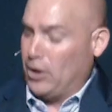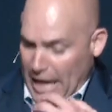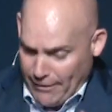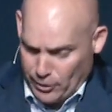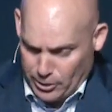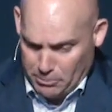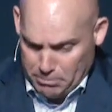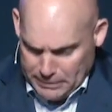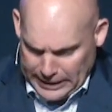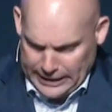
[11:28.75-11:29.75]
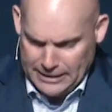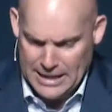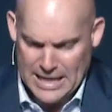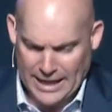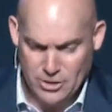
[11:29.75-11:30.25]
will forever
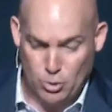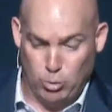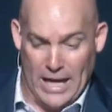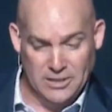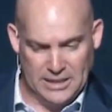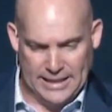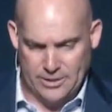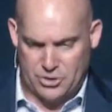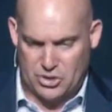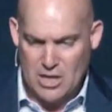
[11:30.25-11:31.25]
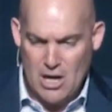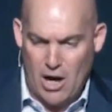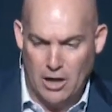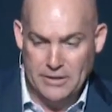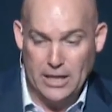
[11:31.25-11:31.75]
be. His
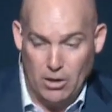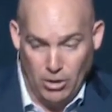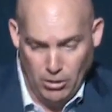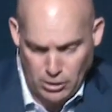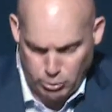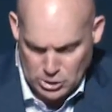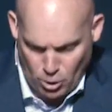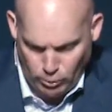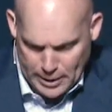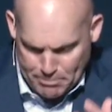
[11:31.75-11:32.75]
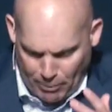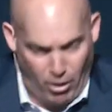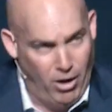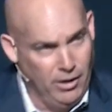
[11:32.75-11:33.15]
residence on the earth was only